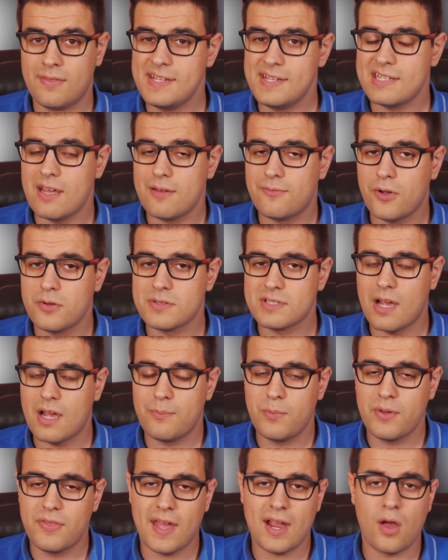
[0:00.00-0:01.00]
These headphones
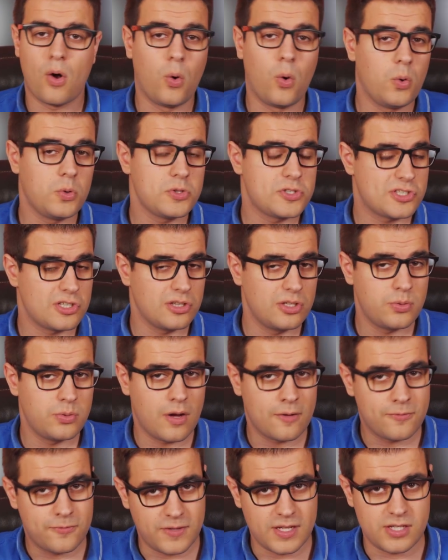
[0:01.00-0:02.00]
come with a whole slew
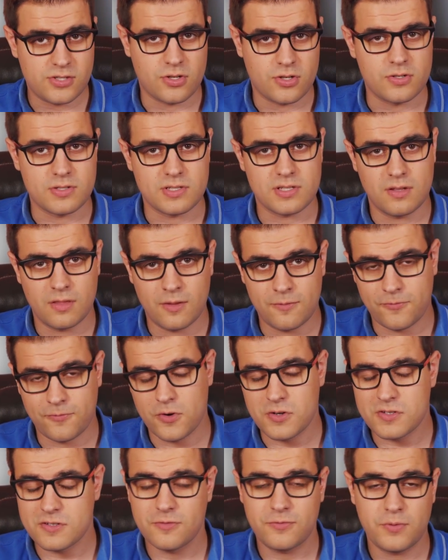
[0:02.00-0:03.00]
of features, the
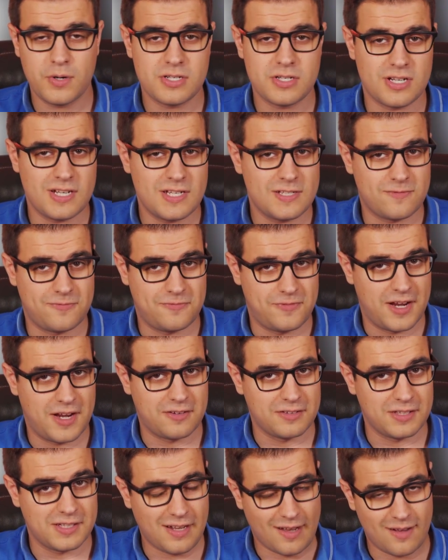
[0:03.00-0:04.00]
first of which is
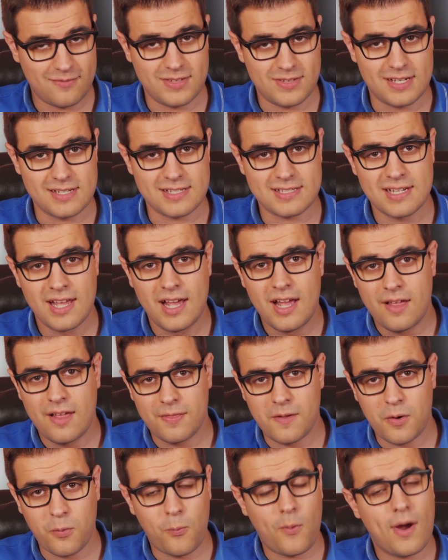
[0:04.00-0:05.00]
fairly obvious.
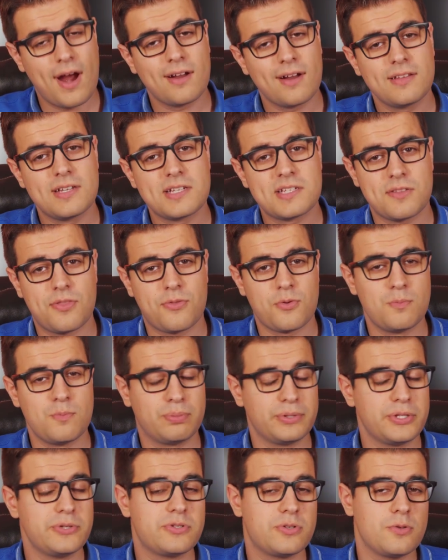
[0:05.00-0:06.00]
They're wireless through
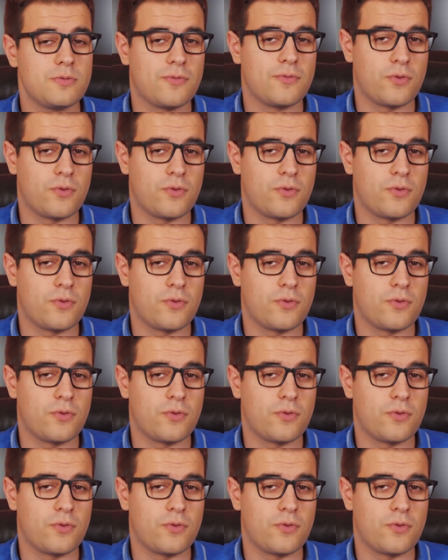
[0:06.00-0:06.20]
Bluetooth